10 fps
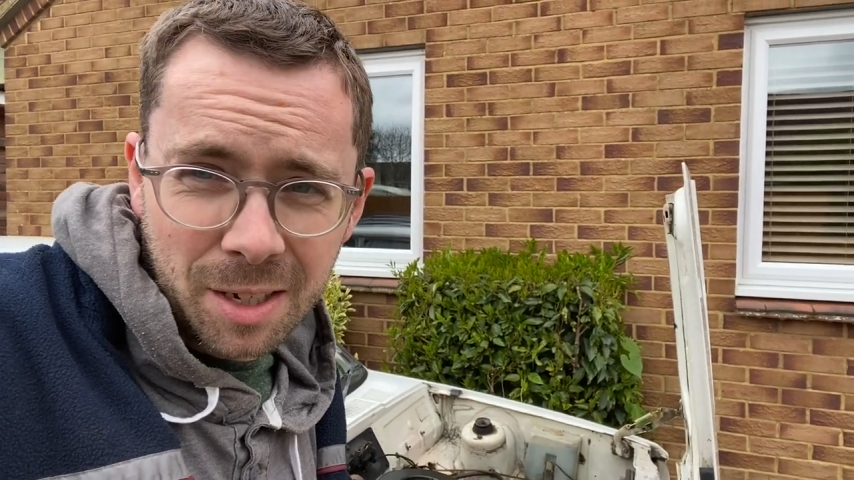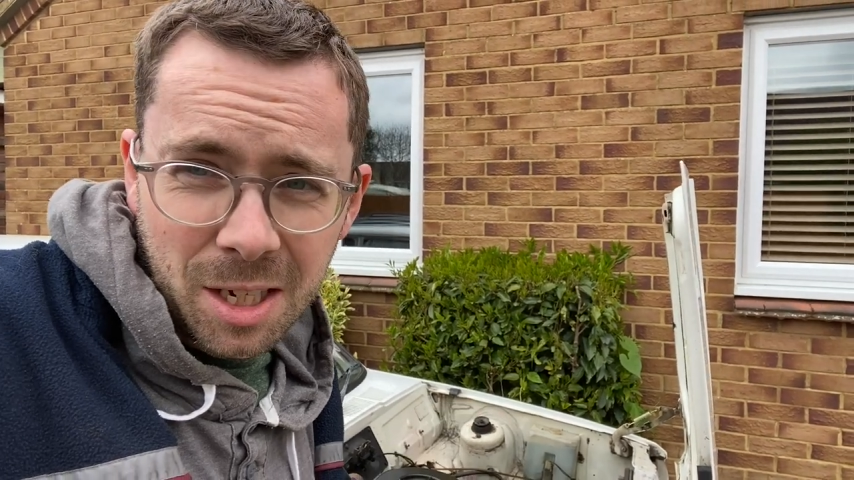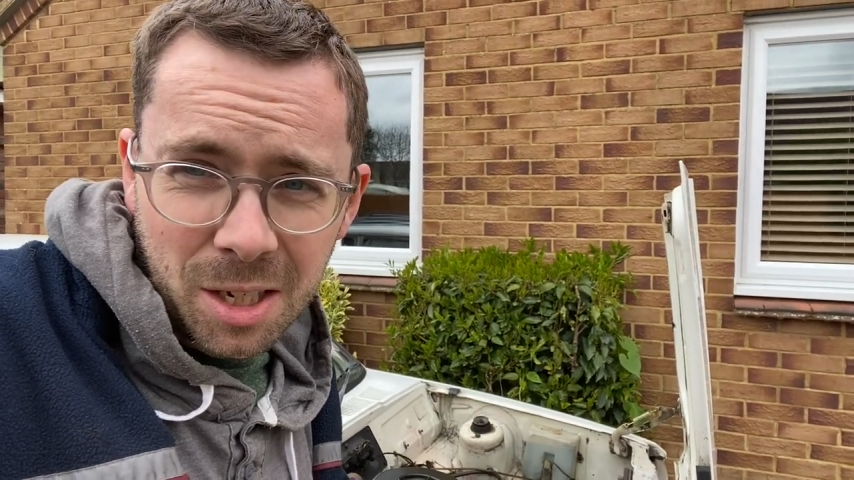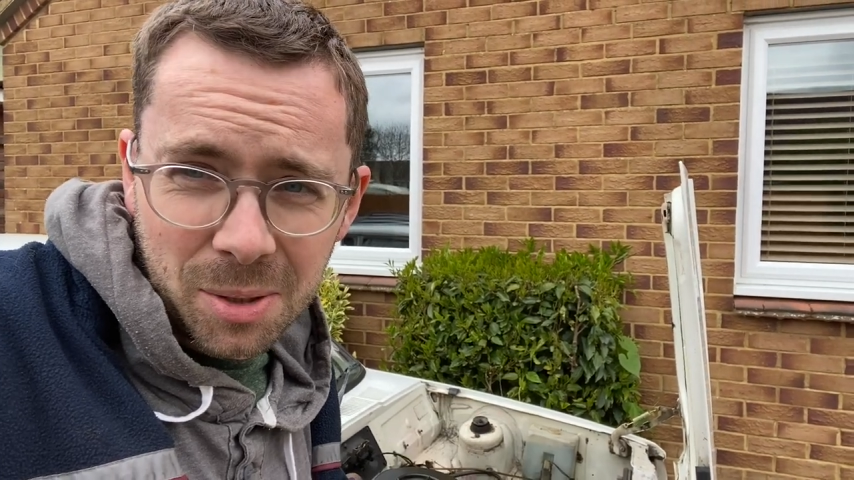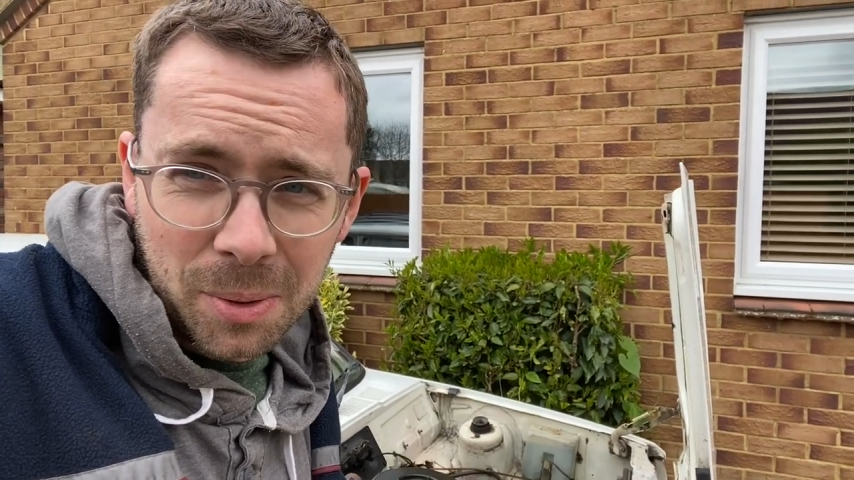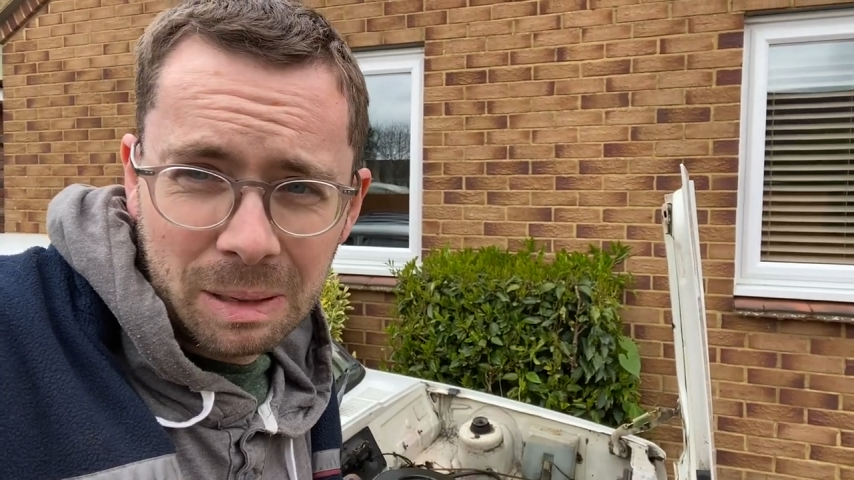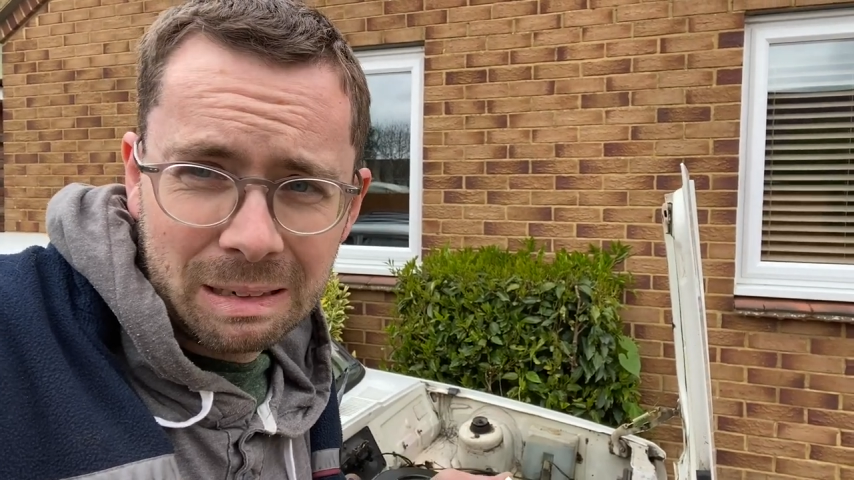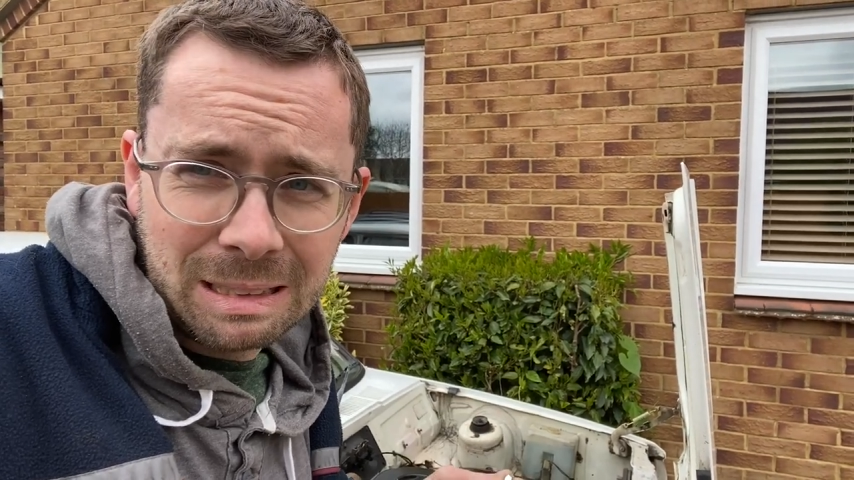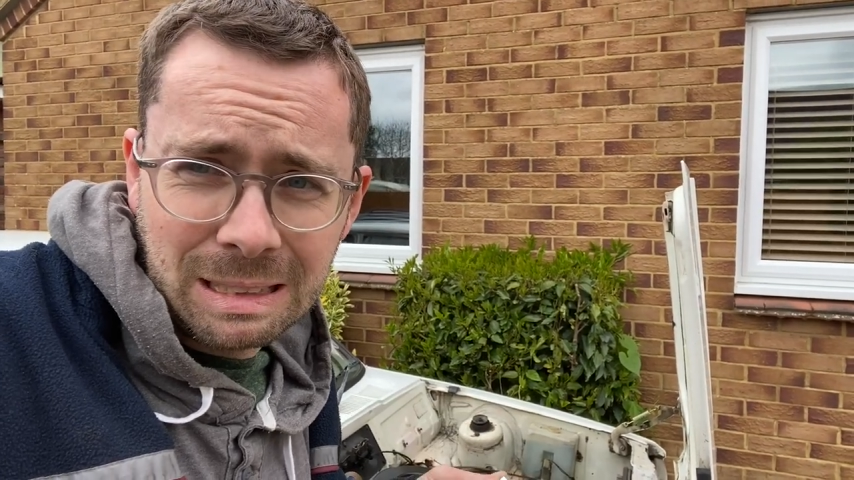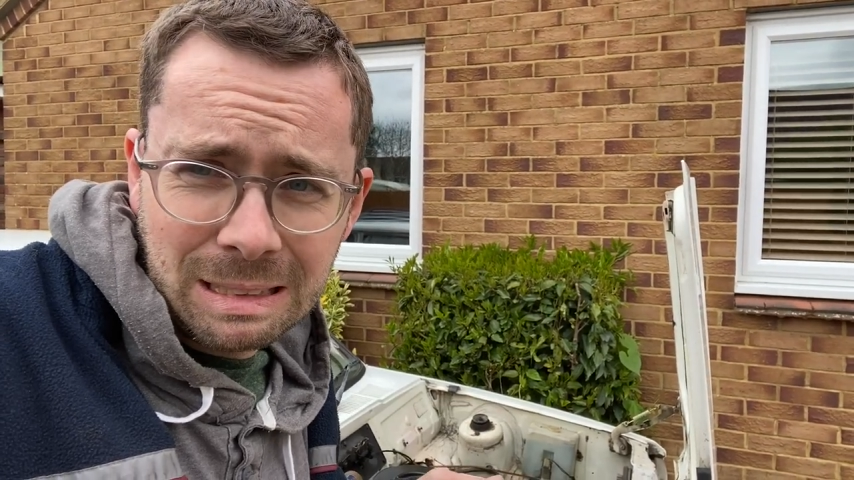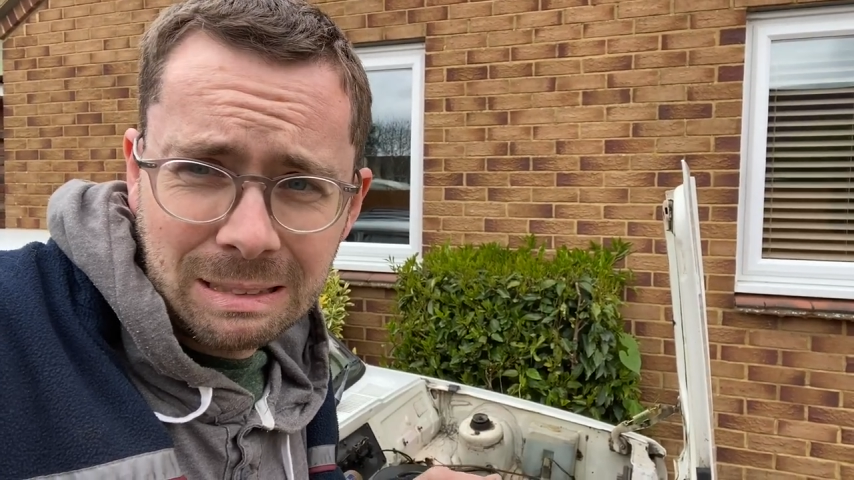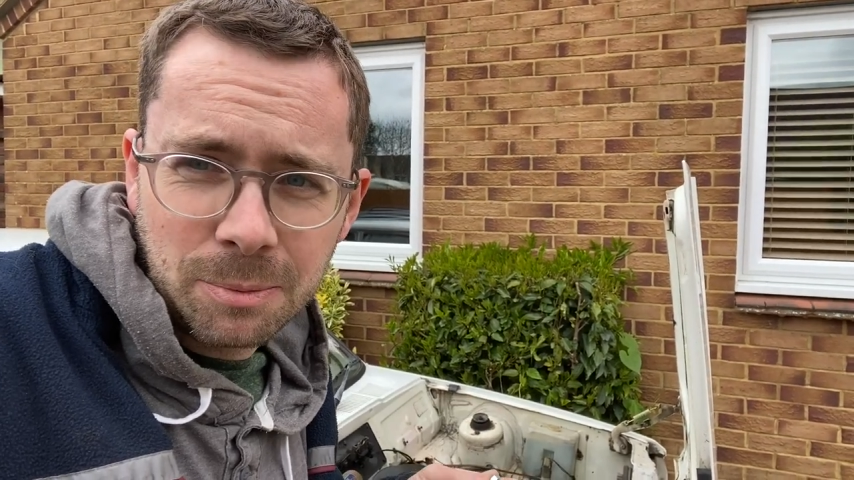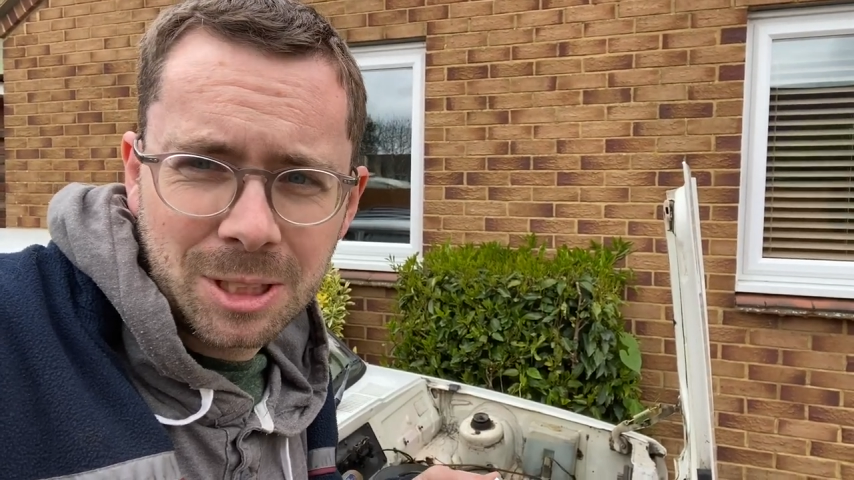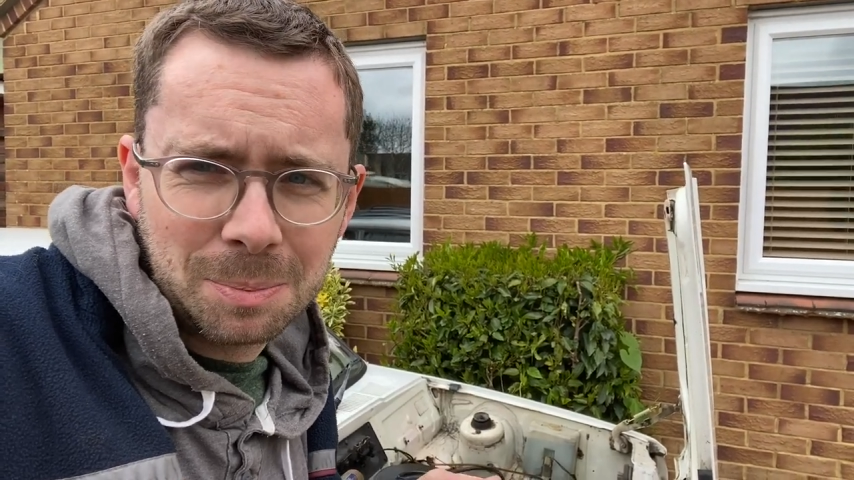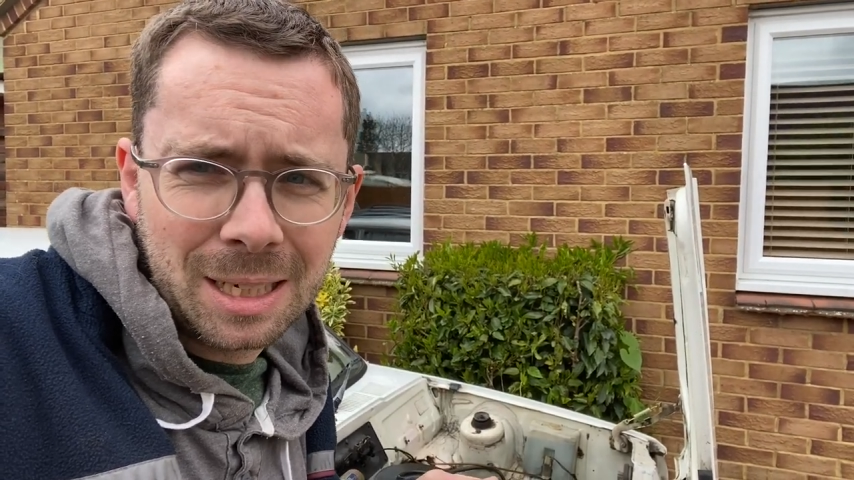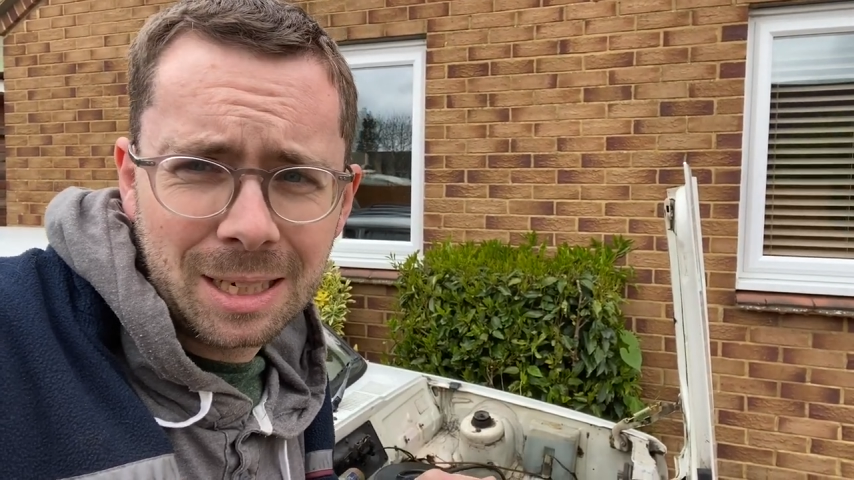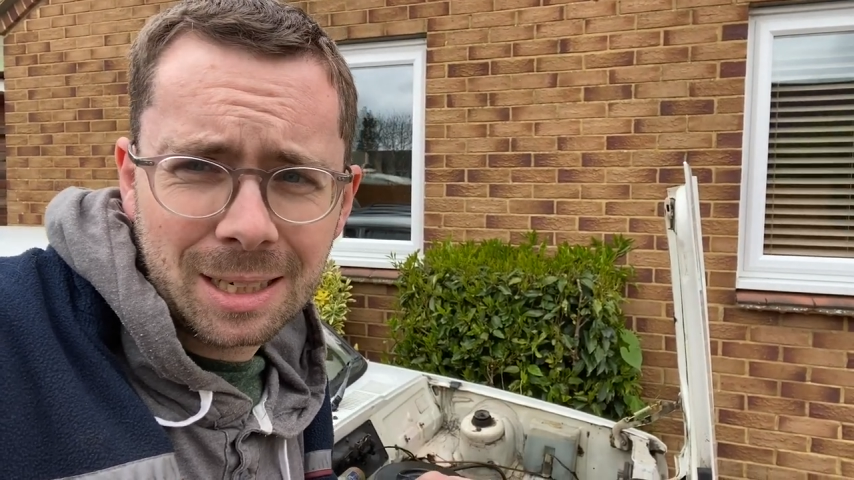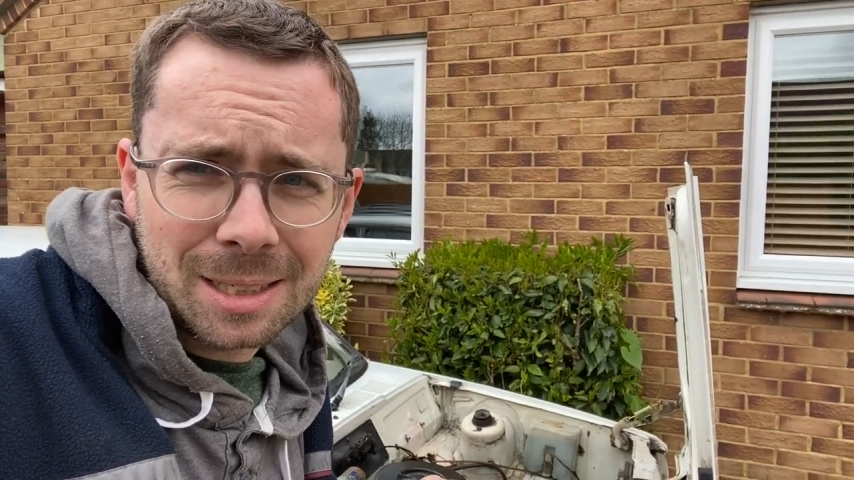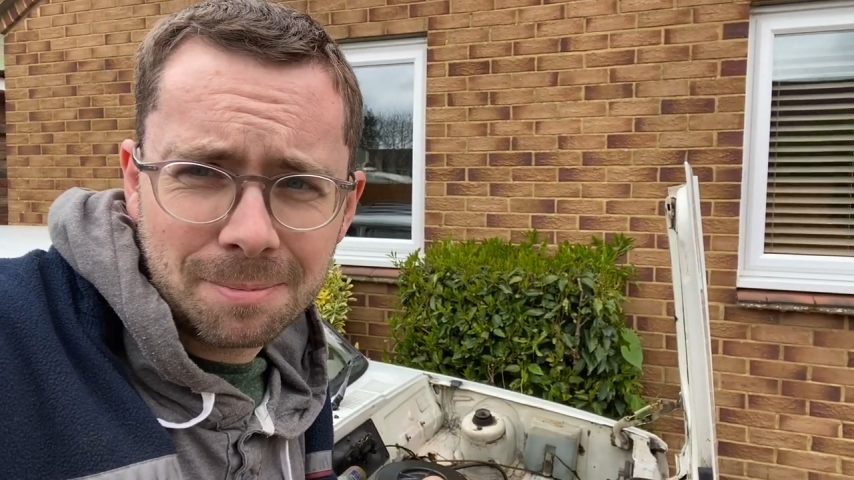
go. Mm, wish me luck.